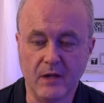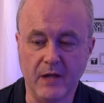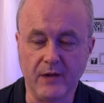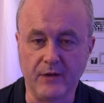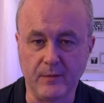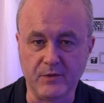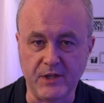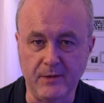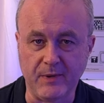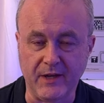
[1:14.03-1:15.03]
I got the
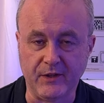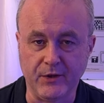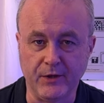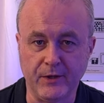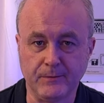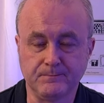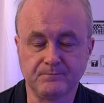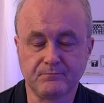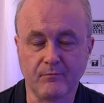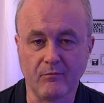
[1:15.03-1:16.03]
machine back here.
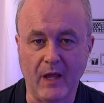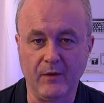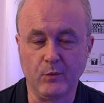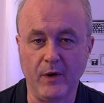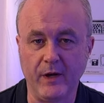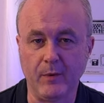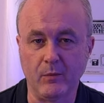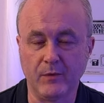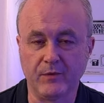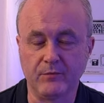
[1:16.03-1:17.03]
I was worried about
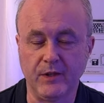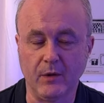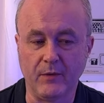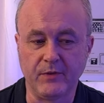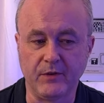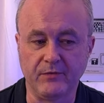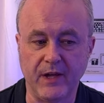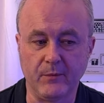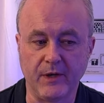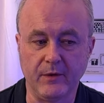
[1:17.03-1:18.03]
what was you know I was going to
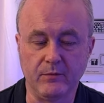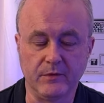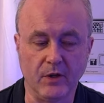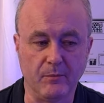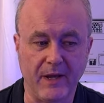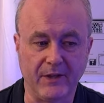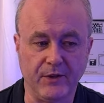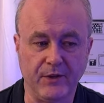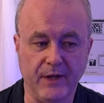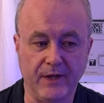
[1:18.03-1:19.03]
find when I got back
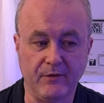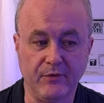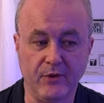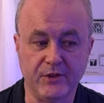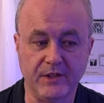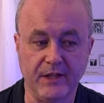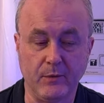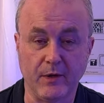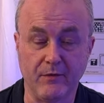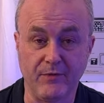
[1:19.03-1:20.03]
here, and unfortunately,
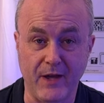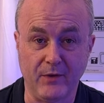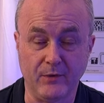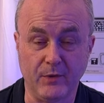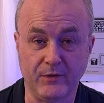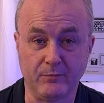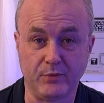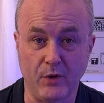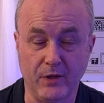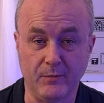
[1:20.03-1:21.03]
what I found was a
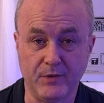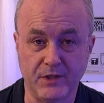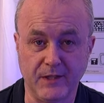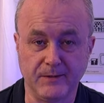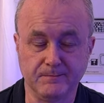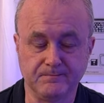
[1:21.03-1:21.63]
broken machine.